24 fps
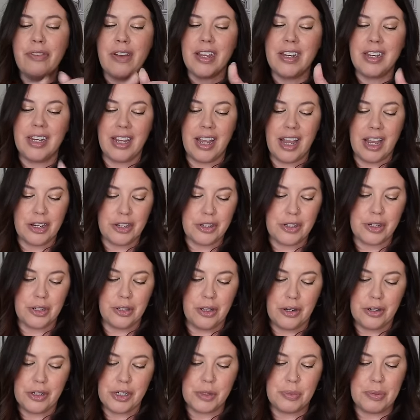finding extra
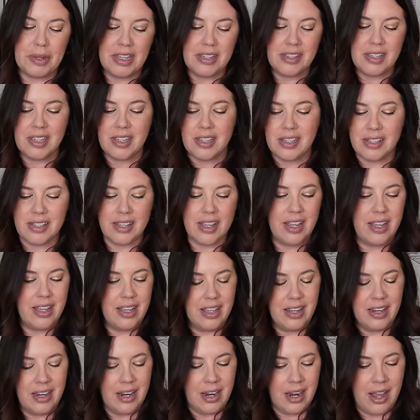large pieces
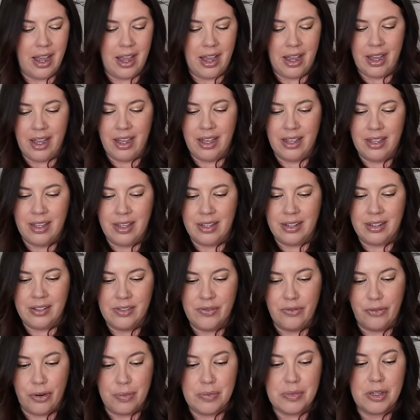in, uh,
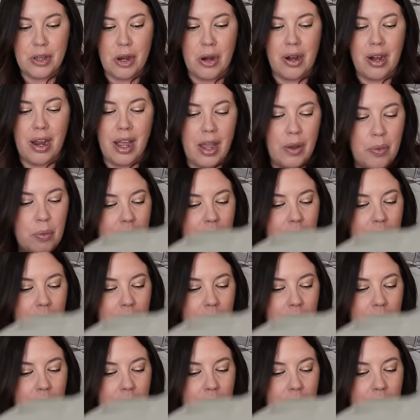in from Zara. I